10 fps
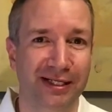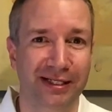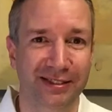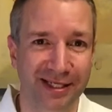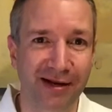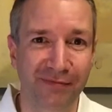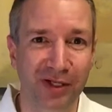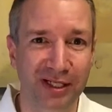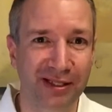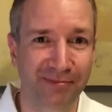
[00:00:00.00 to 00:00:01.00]
instead of
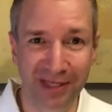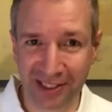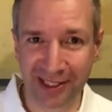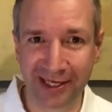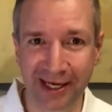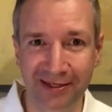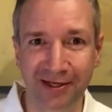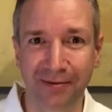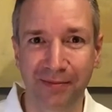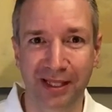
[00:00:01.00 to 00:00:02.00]
building the Beastly
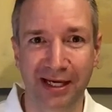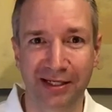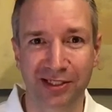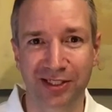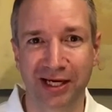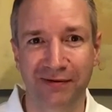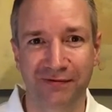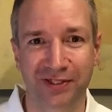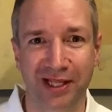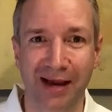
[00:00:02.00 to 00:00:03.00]
Kingdom, they just kind of
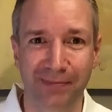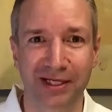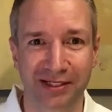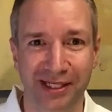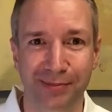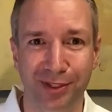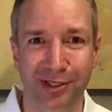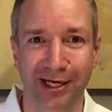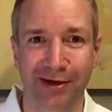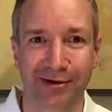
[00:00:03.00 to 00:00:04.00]
slapped in a
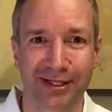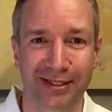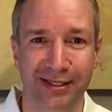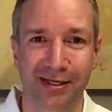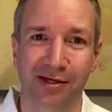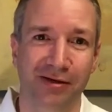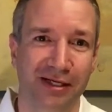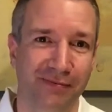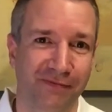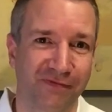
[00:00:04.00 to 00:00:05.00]
temporary area there
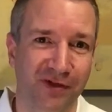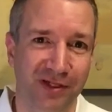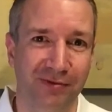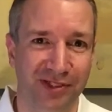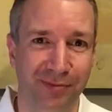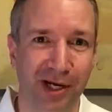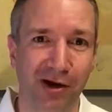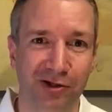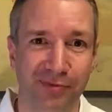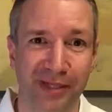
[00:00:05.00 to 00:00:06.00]
and filled it with some
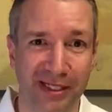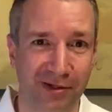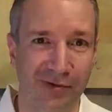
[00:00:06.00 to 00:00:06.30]
character meet and